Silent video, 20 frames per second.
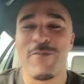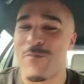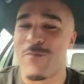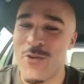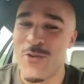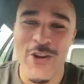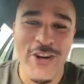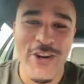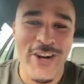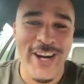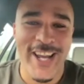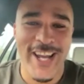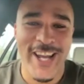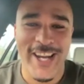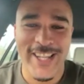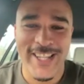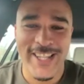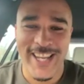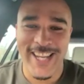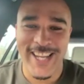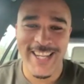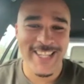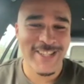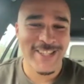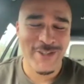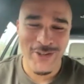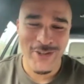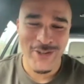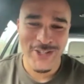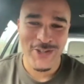Brother, I think
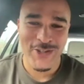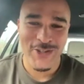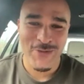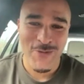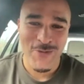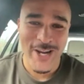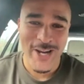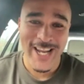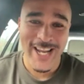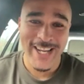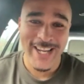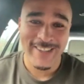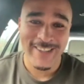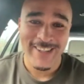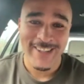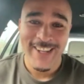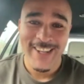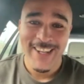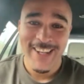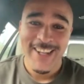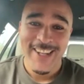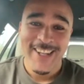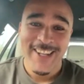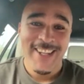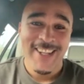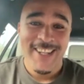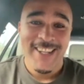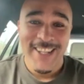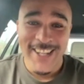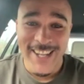it's Christian Wade.
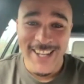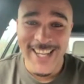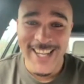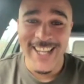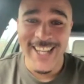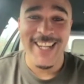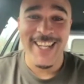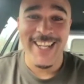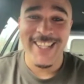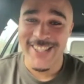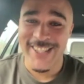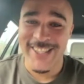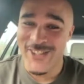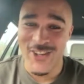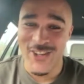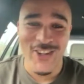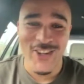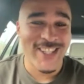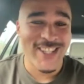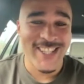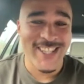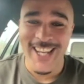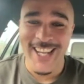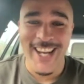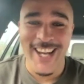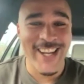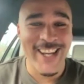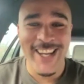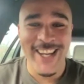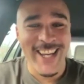It is just,
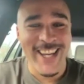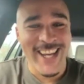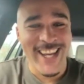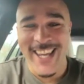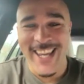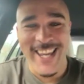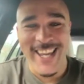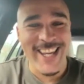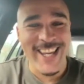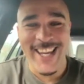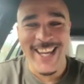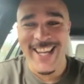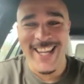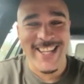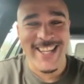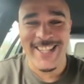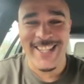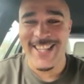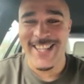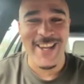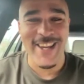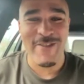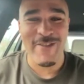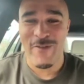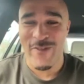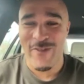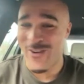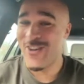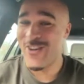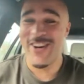he is the
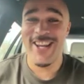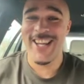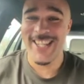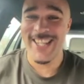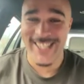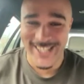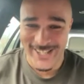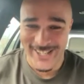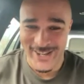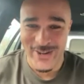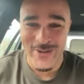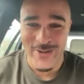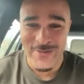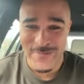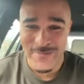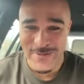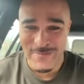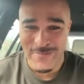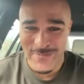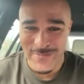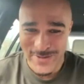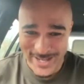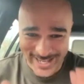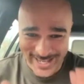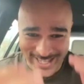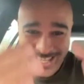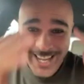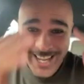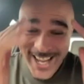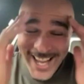funniest human
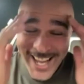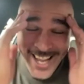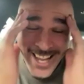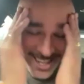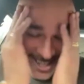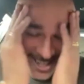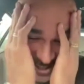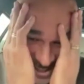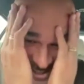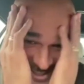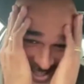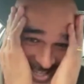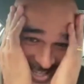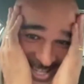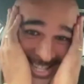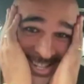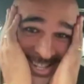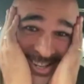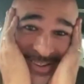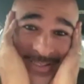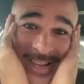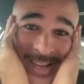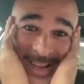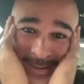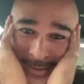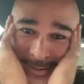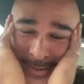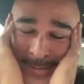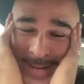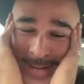being I think I've
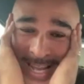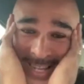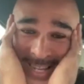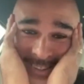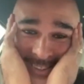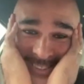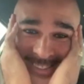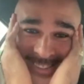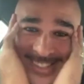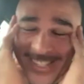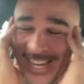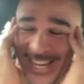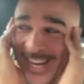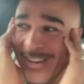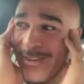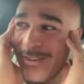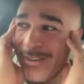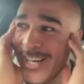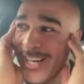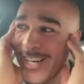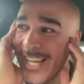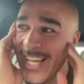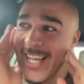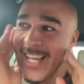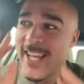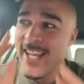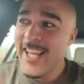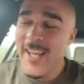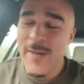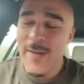ever met,
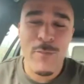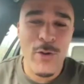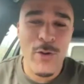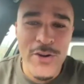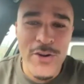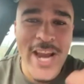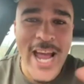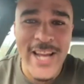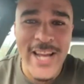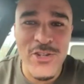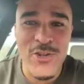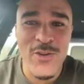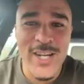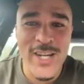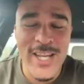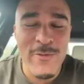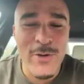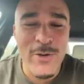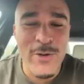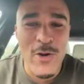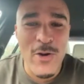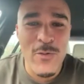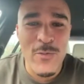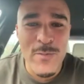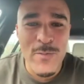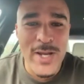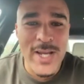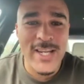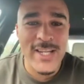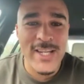genuinely. But naturally, without
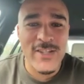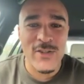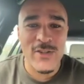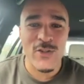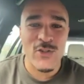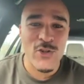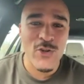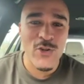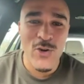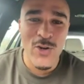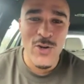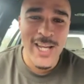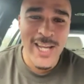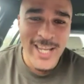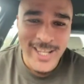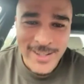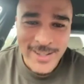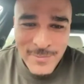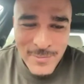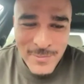meaning to, you know, like